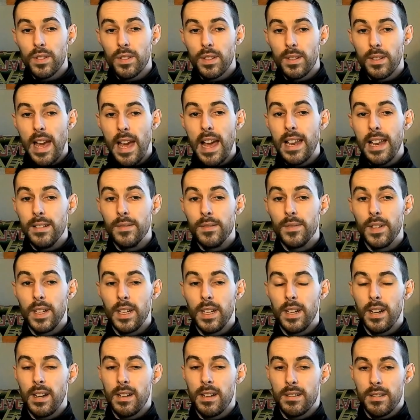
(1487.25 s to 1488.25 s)
to elevate
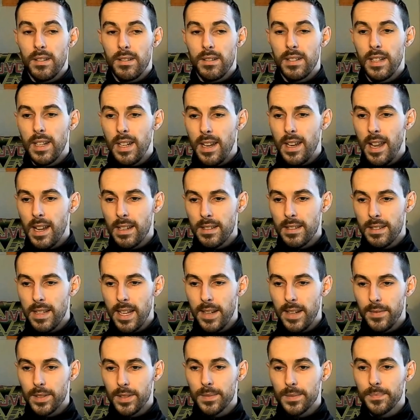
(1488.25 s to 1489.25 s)
Arsenal to the next
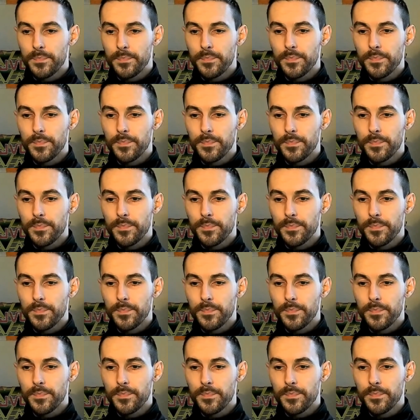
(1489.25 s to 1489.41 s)
level?